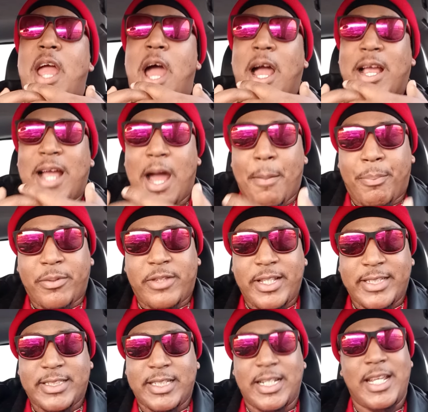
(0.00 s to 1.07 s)
a
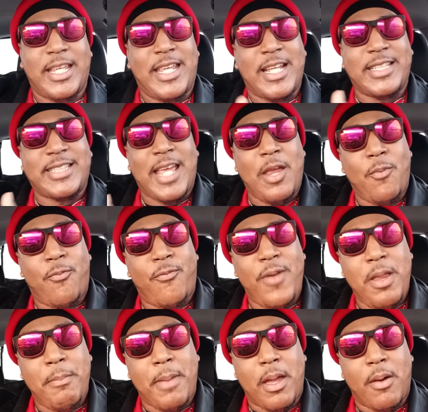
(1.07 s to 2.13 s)
competition against a
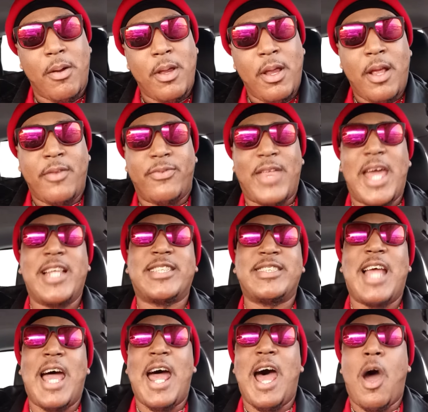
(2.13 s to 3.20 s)
female. That is
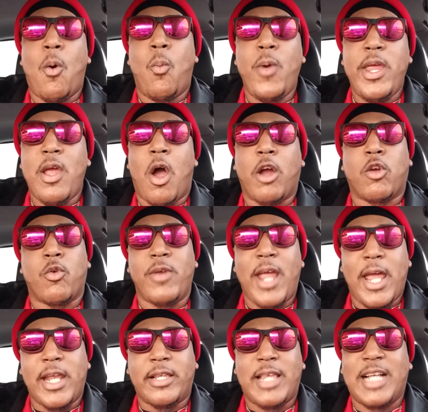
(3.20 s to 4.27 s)
not how we are
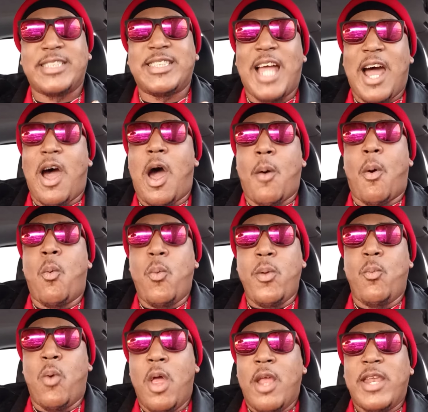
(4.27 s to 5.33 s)
created. That's not how a,
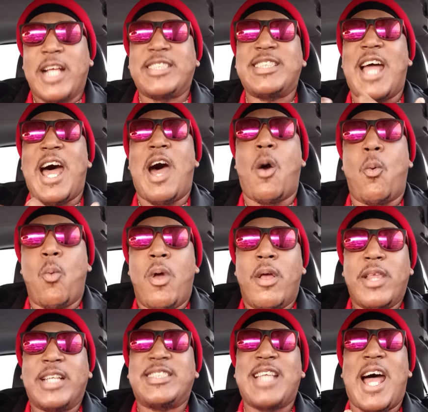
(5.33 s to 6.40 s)
that's not how
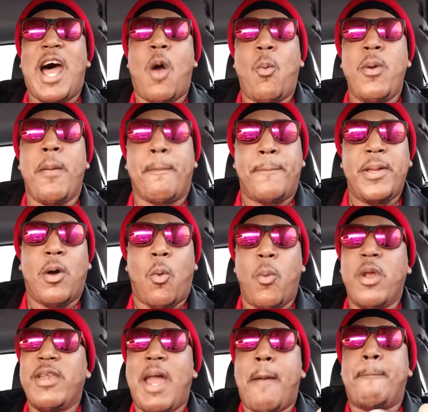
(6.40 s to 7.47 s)
that's not how we're built.
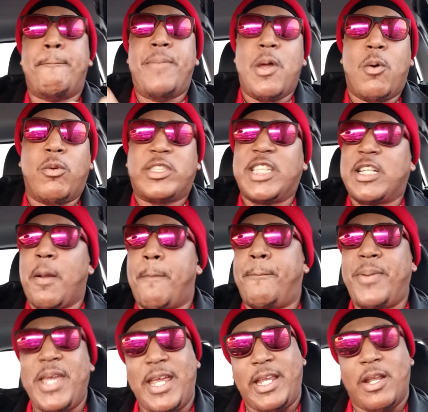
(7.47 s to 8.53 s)
We're not built to
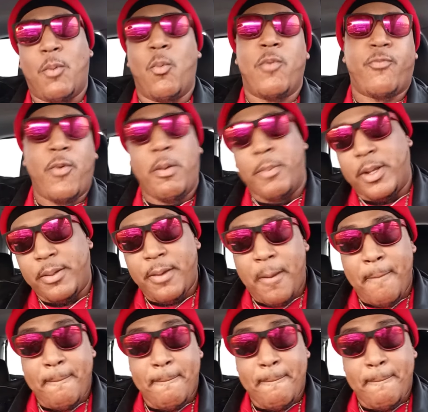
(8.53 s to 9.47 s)
compete with women.